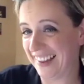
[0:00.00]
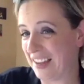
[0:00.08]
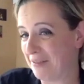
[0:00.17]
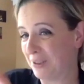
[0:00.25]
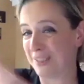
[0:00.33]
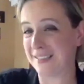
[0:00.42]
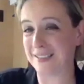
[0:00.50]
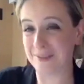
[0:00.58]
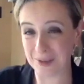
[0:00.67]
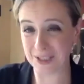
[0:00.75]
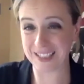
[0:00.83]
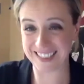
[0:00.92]
there wasn't an
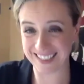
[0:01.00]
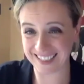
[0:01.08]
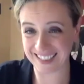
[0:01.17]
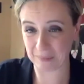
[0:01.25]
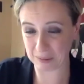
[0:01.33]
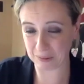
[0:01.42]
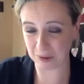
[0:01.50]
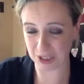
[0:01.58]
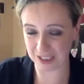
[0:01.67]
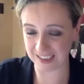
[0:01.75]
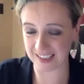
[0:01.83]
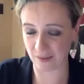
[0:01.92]
audience turning up to watch
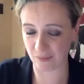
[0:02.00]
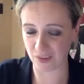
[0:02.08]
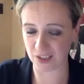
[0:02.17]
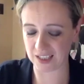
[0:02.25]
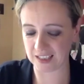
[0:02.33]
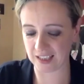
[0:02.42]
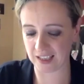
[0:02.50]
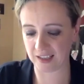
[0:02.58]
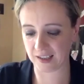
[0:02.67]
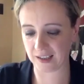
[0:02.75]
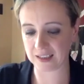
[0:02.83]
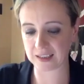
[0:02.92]
it at 7.30 that
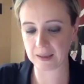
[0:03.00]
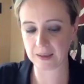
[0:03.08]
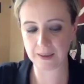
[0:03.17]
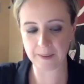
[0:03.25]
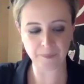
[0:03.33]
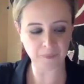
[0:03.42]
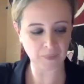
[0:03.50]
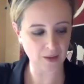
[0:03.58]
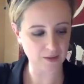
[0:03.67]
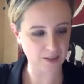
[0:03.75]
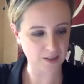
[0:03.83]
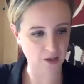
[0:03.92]
night
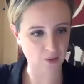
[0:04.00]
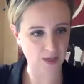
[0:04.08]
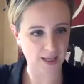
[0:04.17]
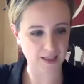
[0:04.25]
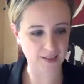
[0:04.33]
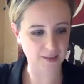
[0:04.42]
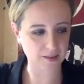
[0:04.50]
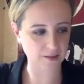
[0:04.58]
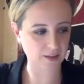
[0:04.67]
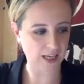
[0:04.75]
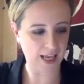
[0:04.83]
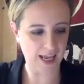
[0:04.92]
so it's
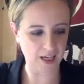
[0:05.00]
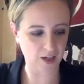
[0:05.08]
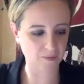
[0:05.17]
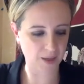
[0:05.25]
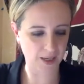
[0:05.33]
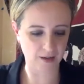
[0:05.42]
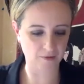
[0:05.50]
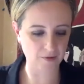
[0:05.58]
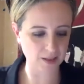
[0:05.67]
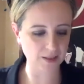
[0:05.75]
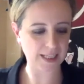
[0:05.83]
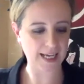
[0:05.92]
it can be a
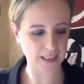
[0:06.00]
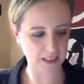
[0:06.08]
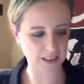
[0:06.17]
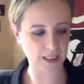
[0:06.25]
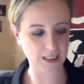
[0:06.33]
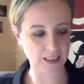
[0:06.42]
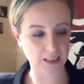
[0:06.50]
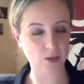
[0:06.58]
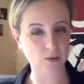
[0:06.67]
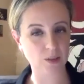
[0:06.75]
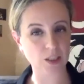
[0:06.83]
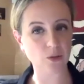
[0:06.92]
real exercise in
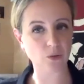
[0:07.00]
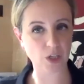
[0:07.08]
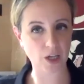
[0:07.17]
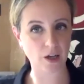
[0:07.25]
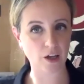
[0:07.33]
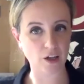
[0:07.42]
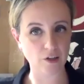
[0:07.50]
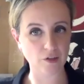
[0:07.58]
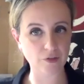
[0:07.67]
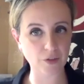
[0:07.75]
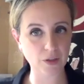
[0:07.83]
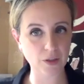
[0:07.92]
holding your nerve